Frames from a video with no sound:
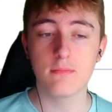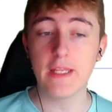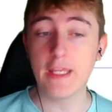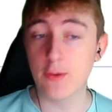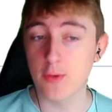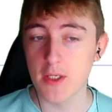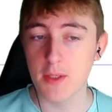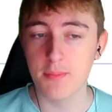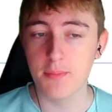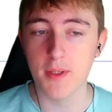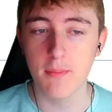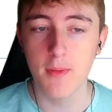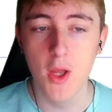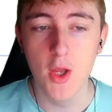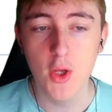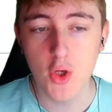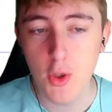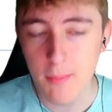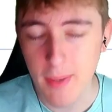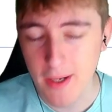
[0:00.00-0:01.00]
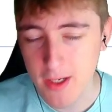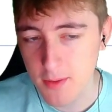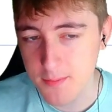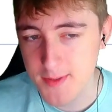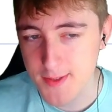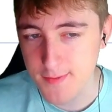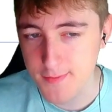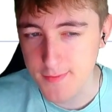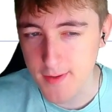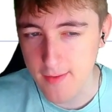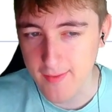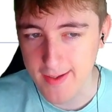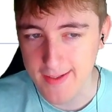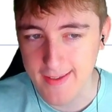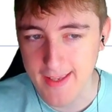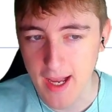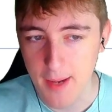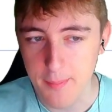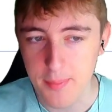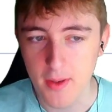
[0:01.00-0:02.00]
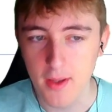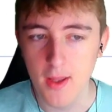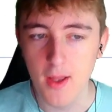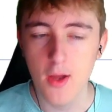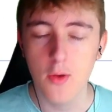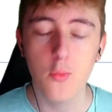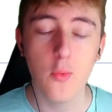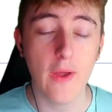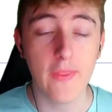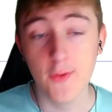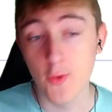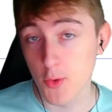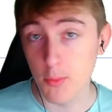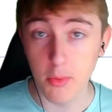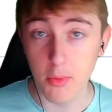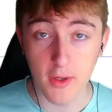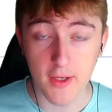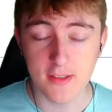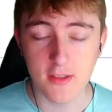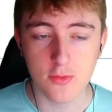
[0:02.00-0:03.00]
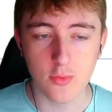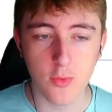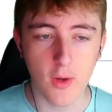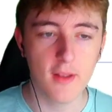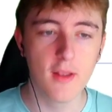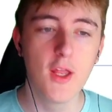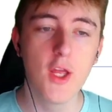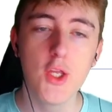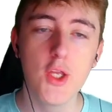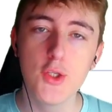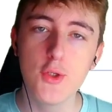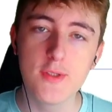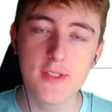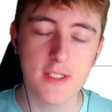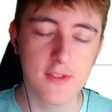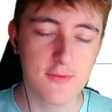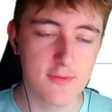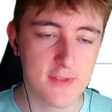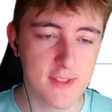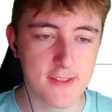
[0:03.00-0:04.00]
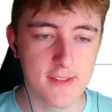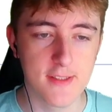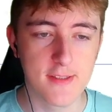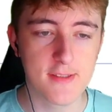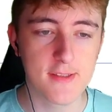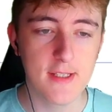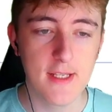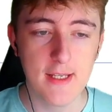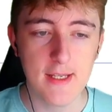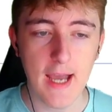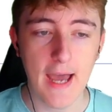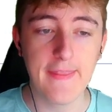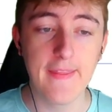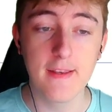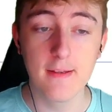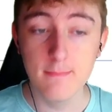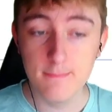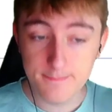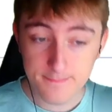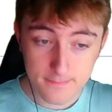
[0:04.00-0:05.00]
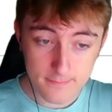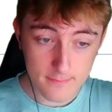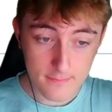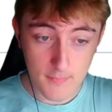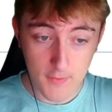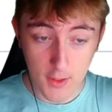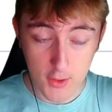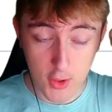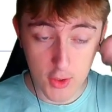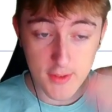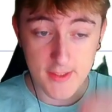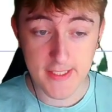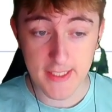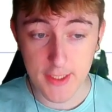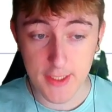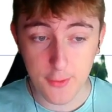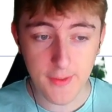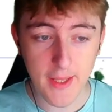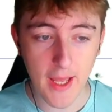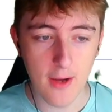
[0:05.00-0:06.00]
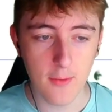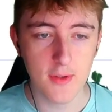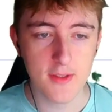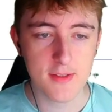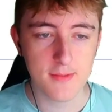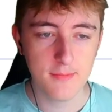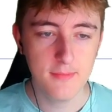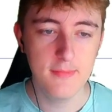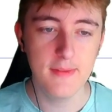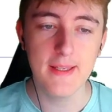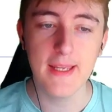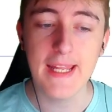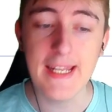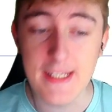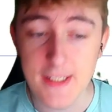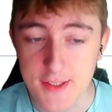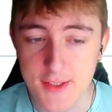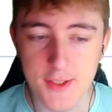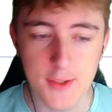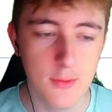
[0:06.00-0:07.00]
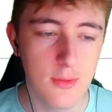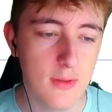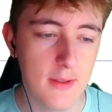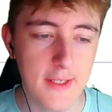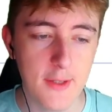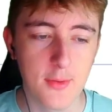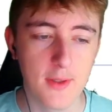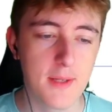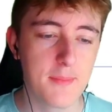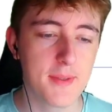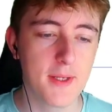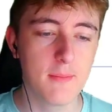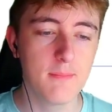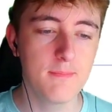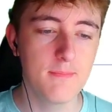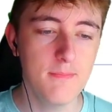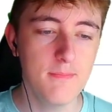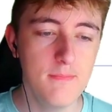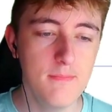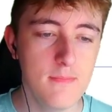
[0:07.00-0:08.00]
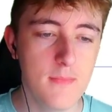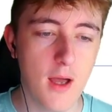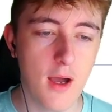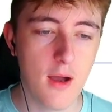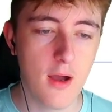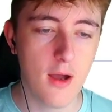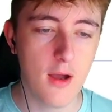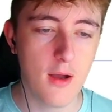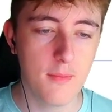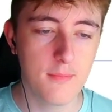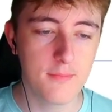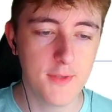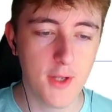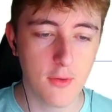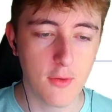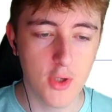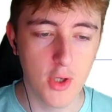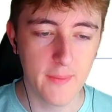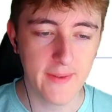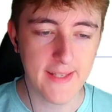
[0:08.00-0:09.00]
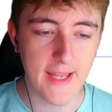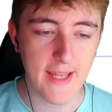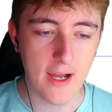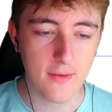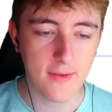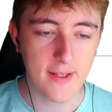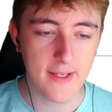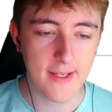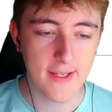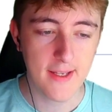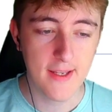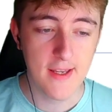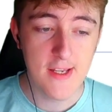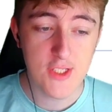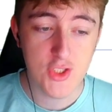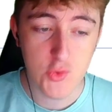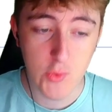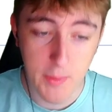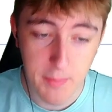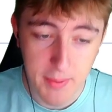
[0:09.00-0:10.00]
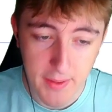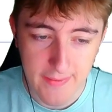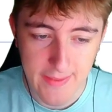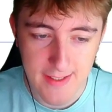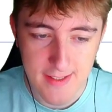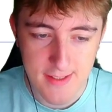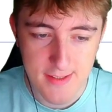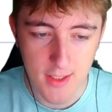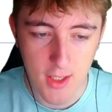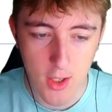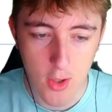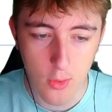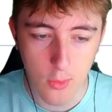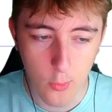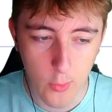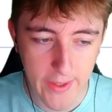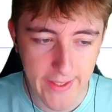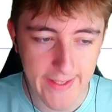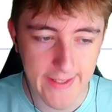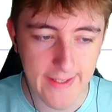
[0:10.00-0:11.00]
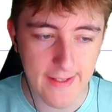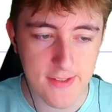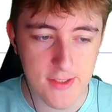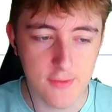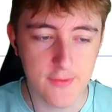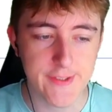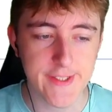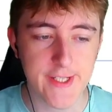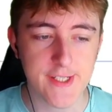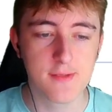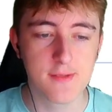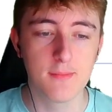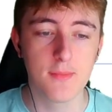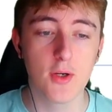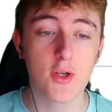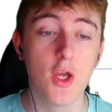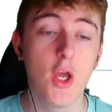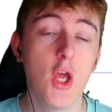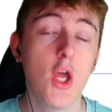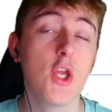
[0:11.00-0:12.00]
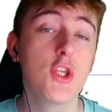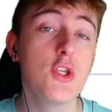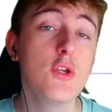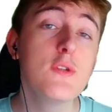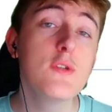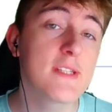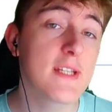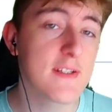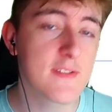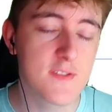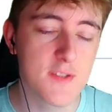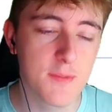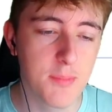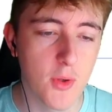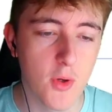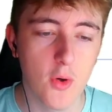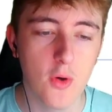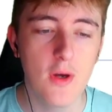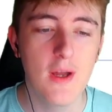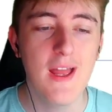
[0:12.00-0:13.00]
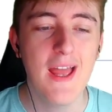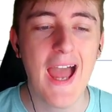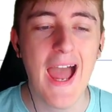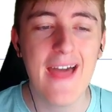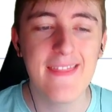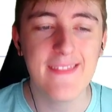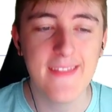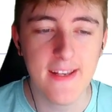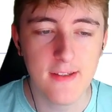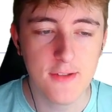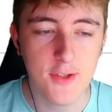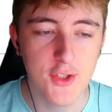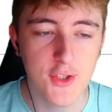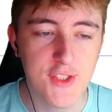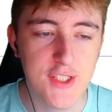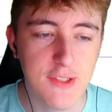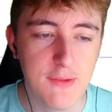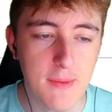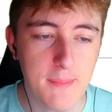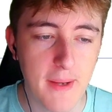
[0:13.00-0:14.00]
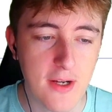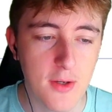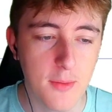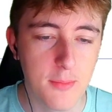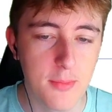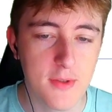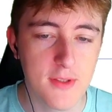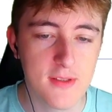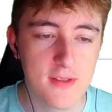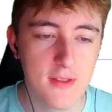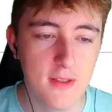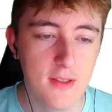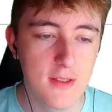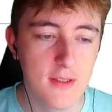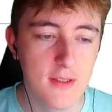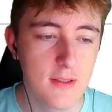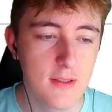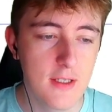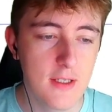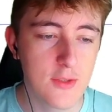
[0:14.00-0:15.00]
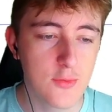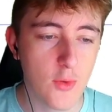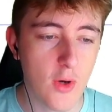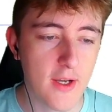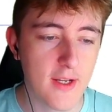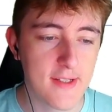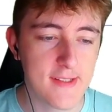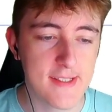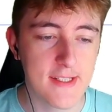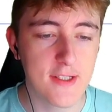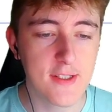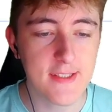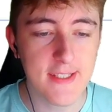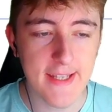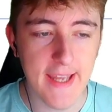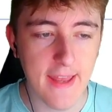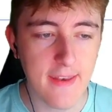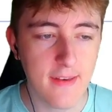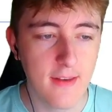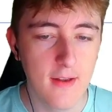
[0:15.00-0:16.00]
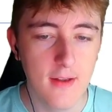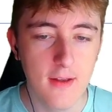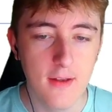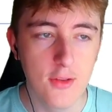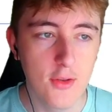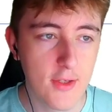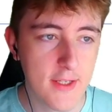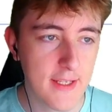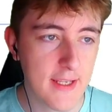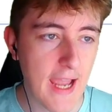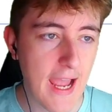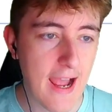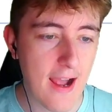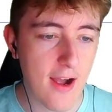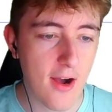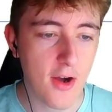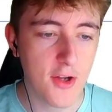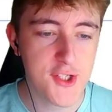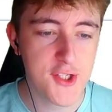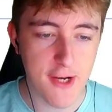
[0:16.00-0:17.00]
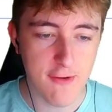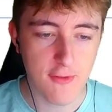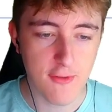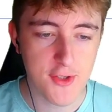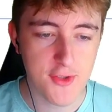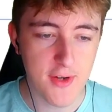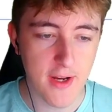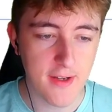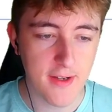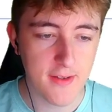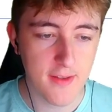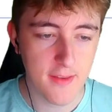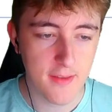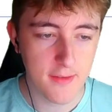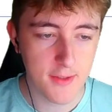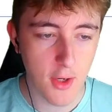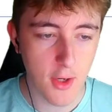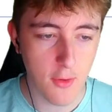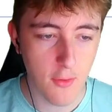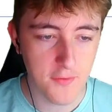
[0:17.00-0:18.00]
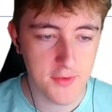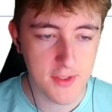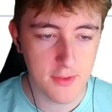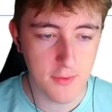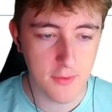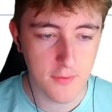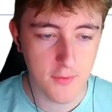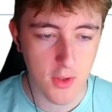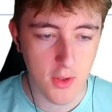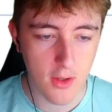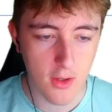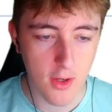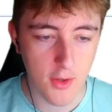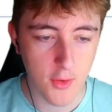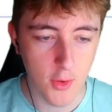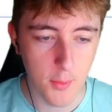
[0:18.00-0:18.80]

equilibrium, come back onto the fair value gap where the order block is as well, use it as resistance, and then continue downwards into equilibrium. Coming down here, sweeping this low, wicking into rejection block, using it as support, and then continuing back upwards is what I can see. Because again, looking at our general trend, obviously we've got an